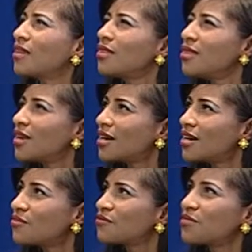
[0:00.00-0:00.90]

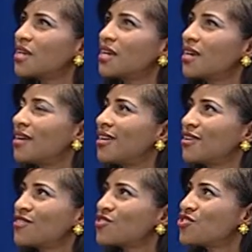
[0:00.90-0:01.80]
love,
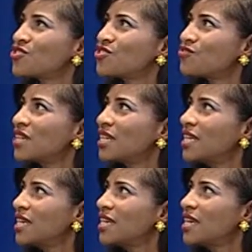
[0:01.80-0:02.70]
it's just
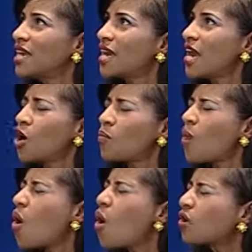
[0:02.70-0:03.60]
really help
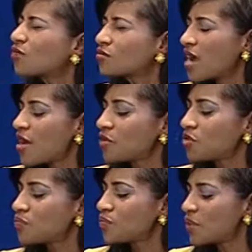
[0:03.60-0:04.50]
all around,
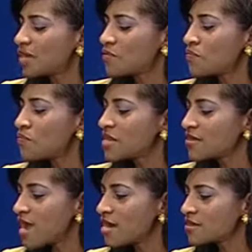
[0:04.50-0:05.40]
but
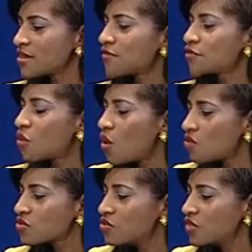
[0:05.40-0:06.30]
besides love, you
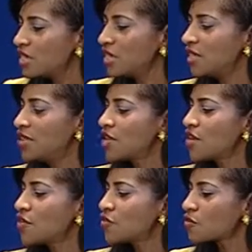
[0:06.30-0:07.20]
also need
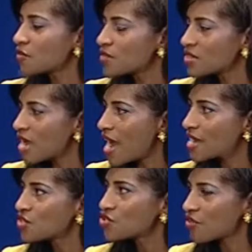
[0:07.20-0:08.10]
the
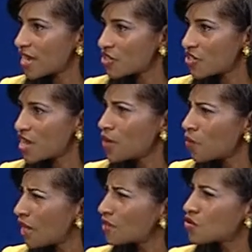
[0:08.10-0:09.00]
precise strategy and
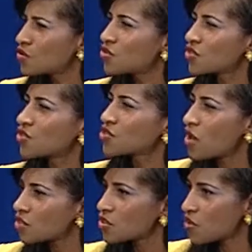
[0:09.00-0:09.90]
way to just
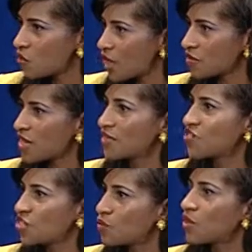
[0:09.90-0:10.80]
talk to your wife that
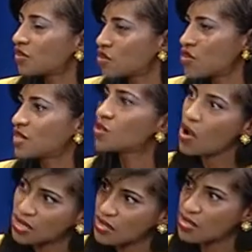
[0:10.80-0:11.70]
she would understand,
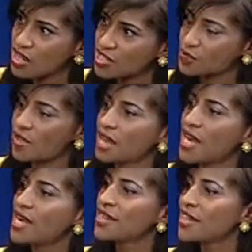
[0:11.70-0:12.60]
talk to your husband,
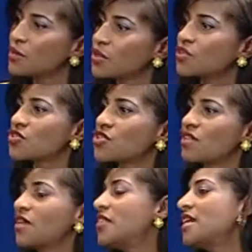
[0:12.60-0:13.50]
that they would
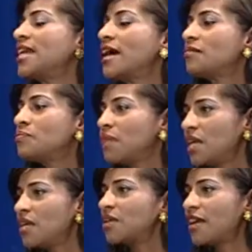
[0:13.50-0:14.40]
understand that they're not
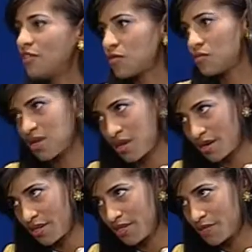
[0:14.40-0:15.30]
being left
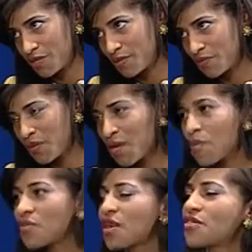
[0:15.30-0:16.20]
behind,
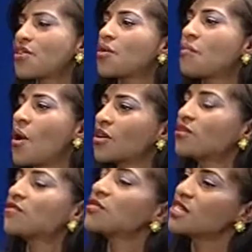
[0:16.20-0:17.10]
but that they're a part
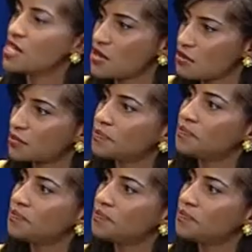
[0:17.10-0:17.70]
of the team.